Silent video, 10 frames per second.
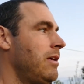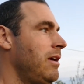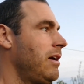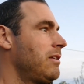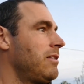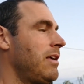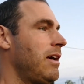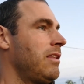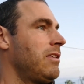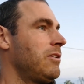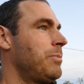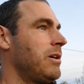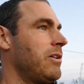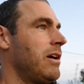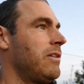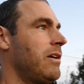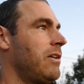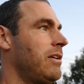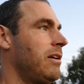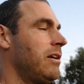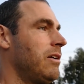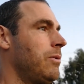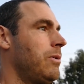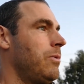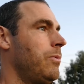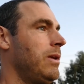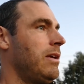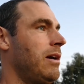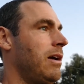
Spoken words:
yeah, other than that, things been great around here. We